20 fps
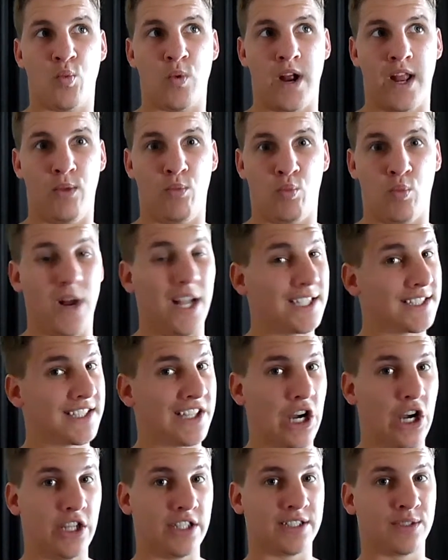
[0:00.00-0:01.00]
when West
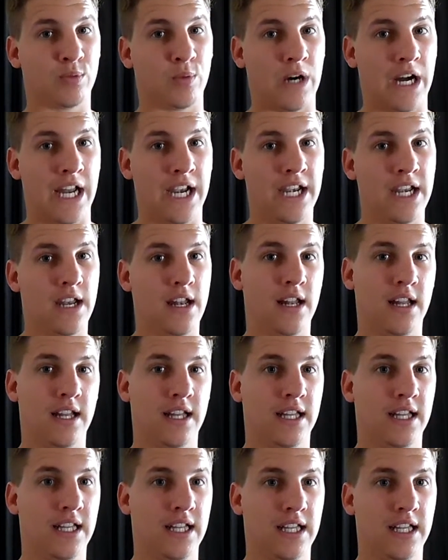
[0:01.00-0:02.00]
Coast won,
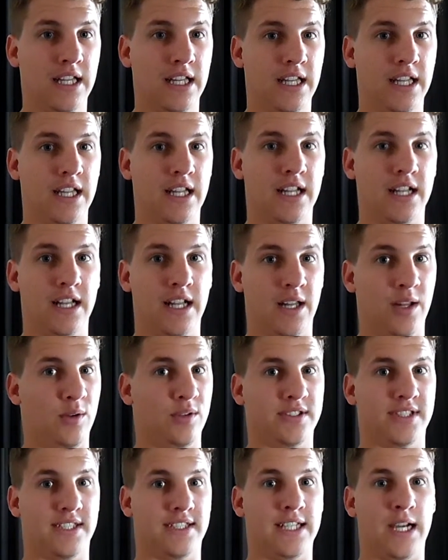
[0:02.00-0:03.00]
there
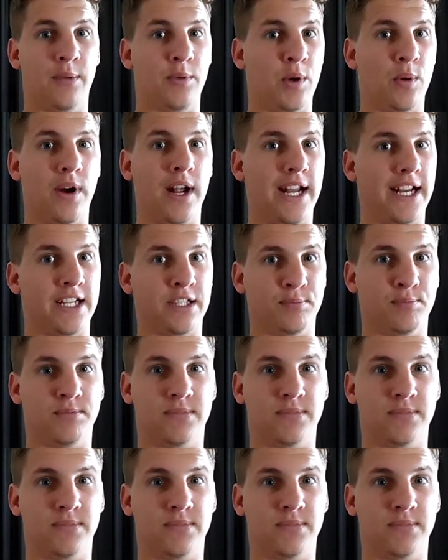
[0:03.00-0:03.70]
was a WA